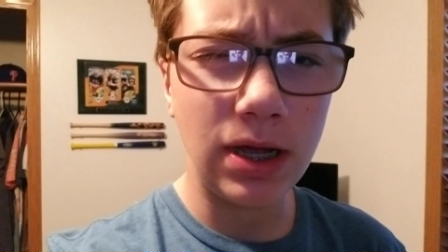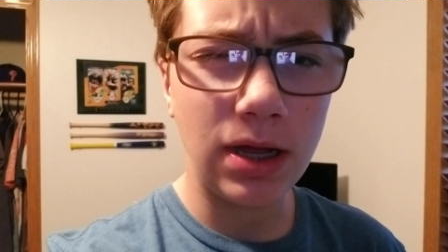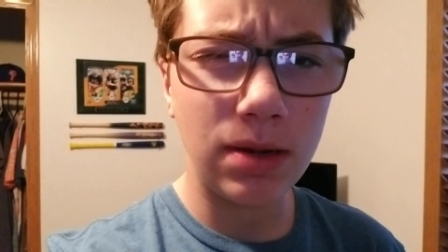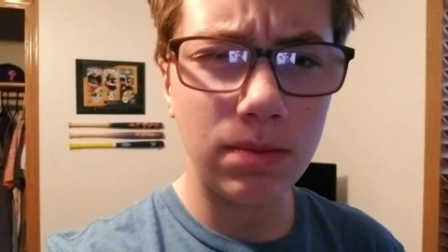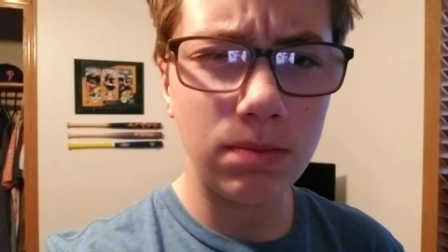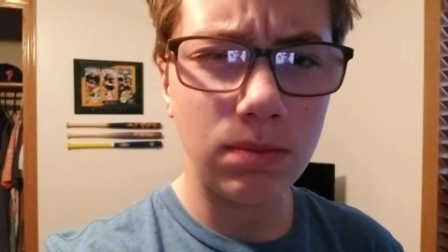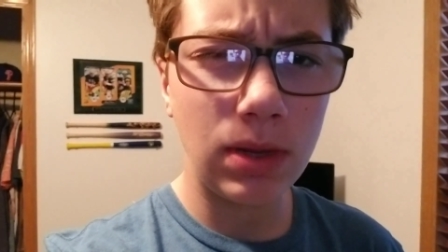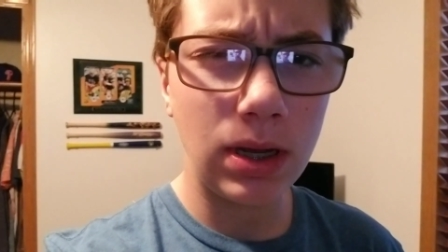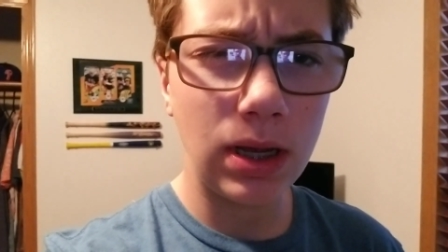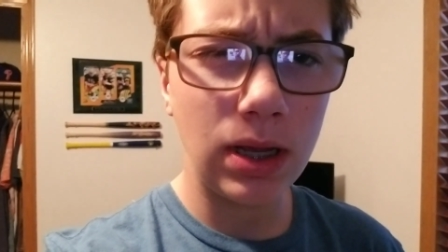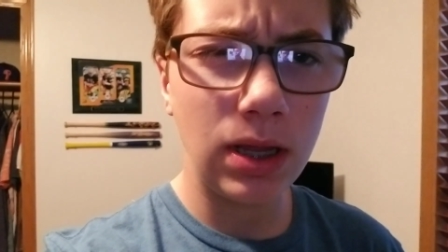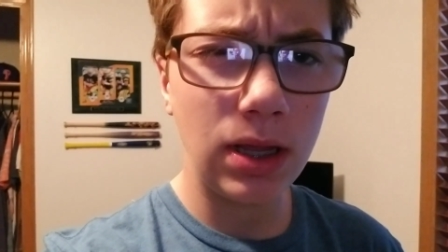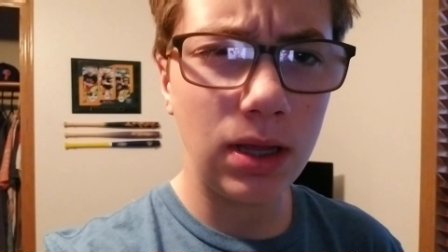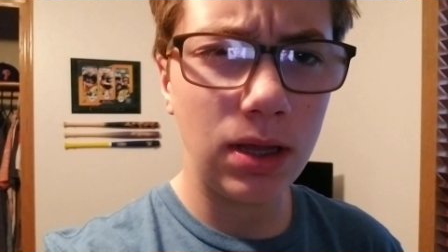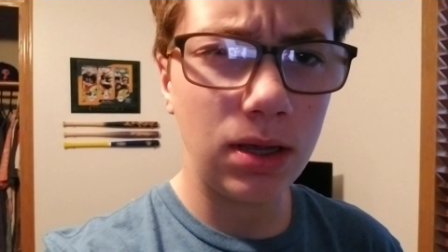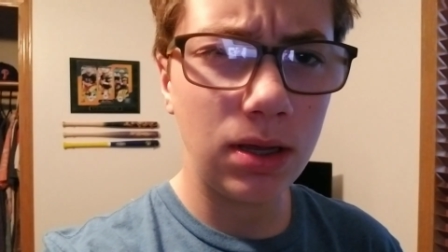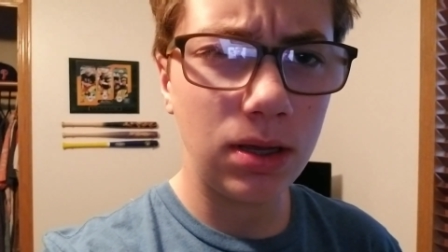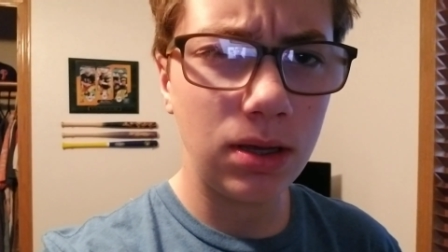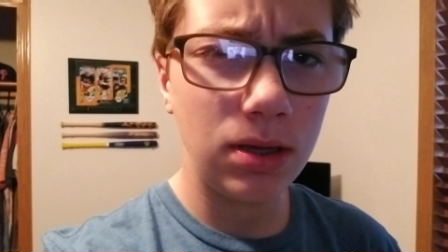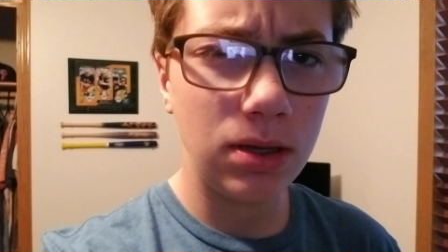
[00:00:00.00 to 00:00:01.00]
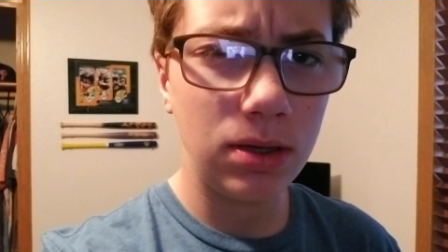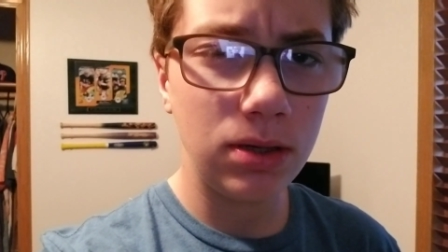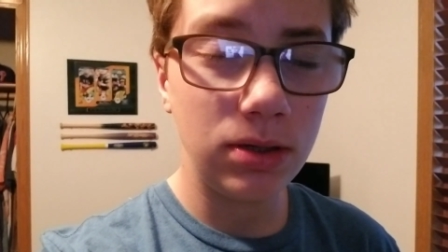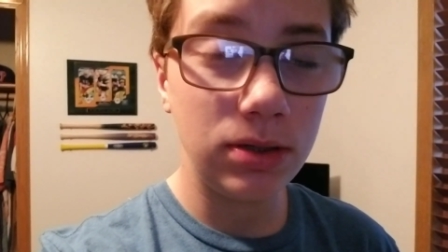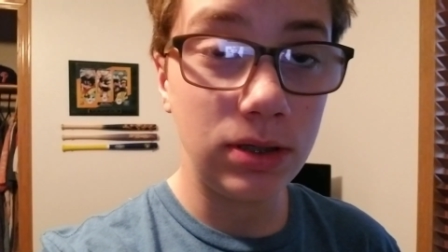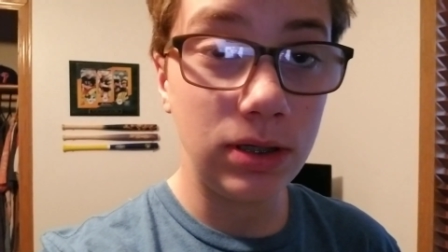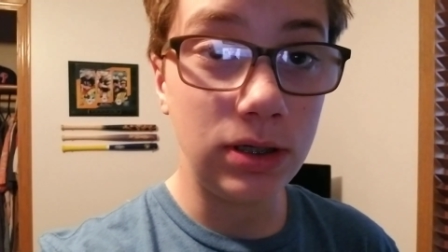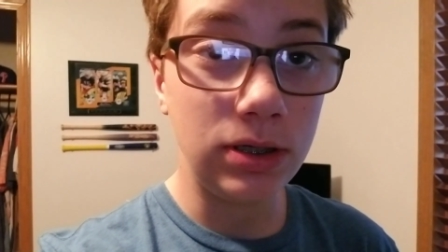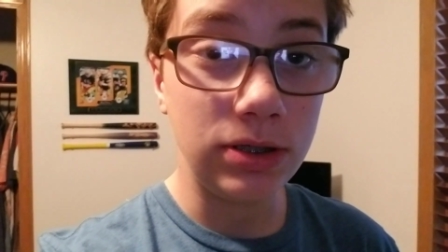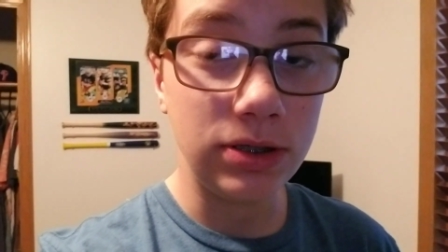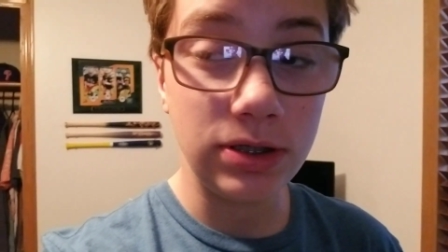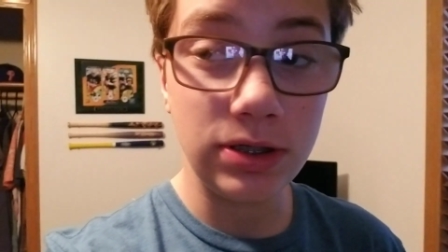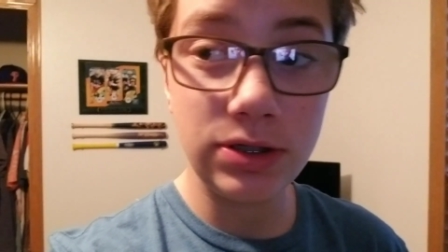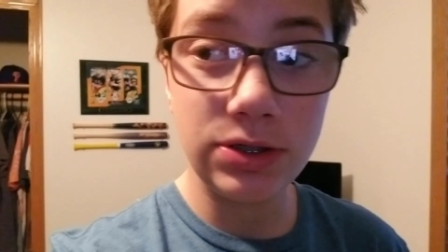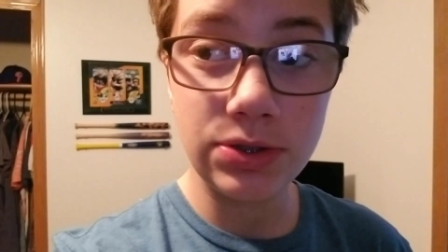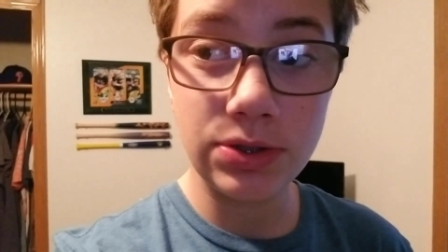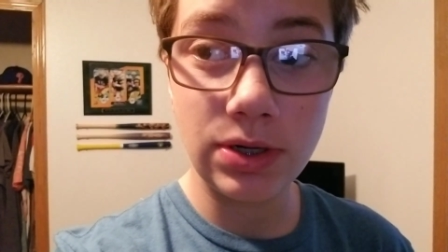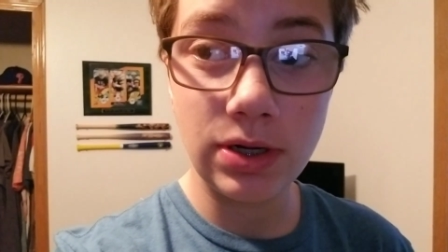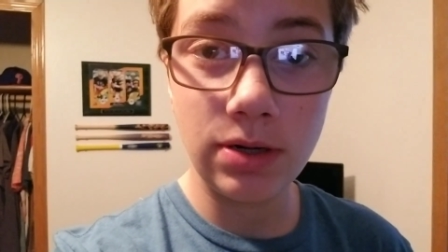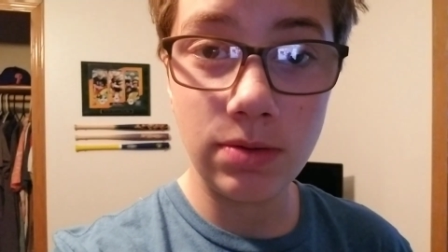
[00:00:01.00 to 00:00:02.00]
on my DC
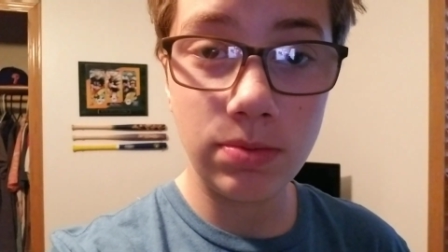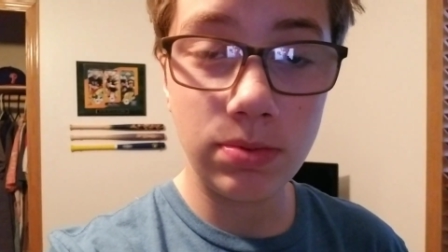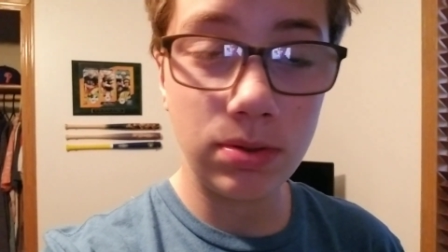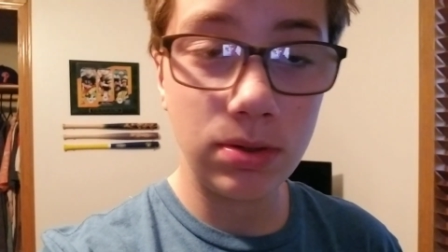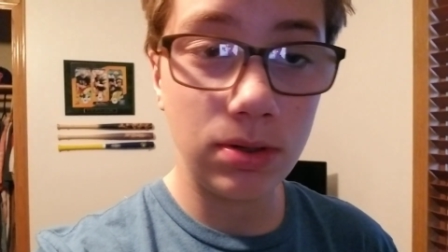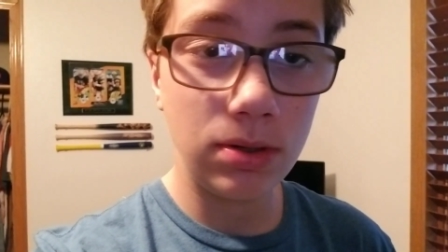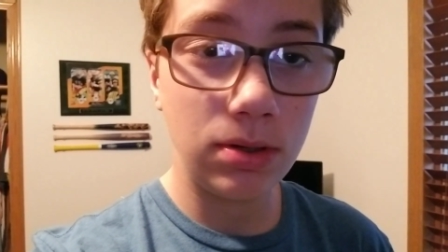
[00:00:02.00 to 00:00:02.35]
trip.